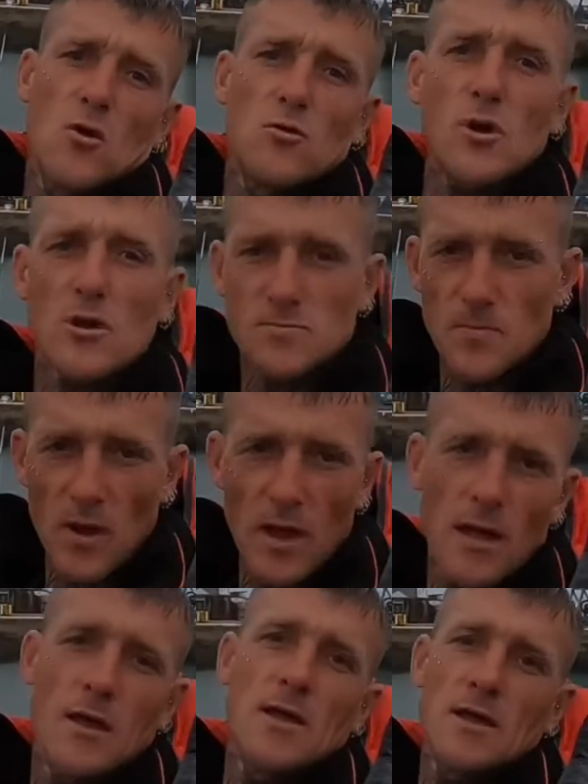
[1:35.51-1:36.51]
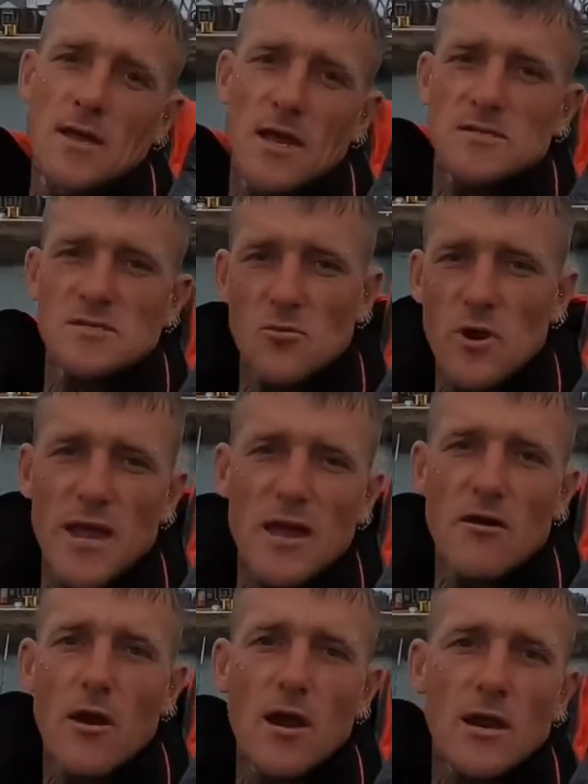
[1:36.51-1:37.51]
Who knows? But yeah, so we're
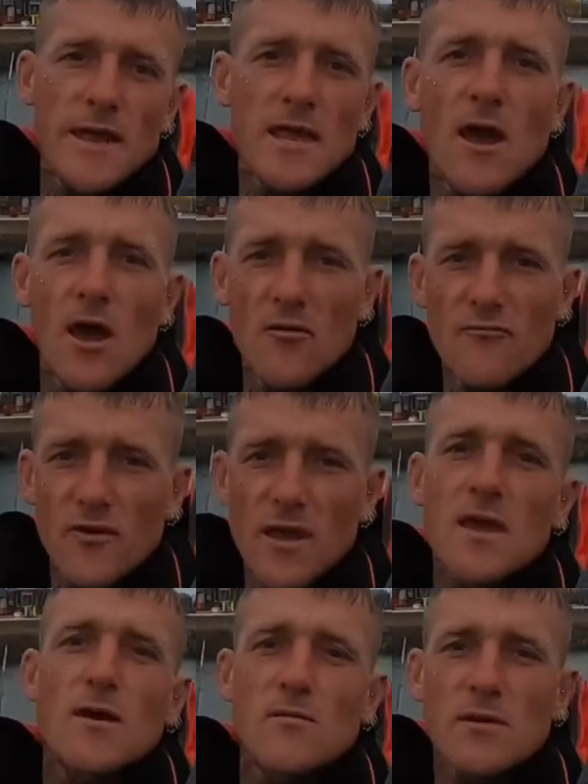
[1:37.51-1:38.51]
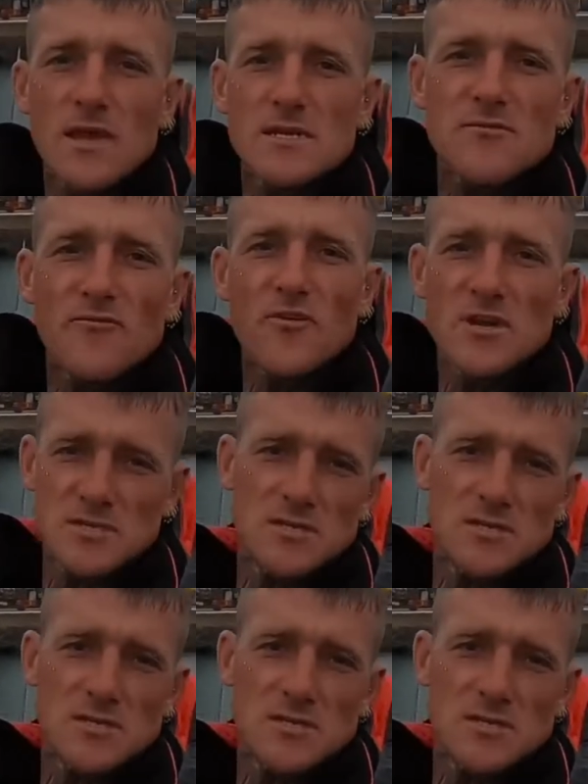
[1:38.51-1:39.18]
here early, hopefully we can get some fish.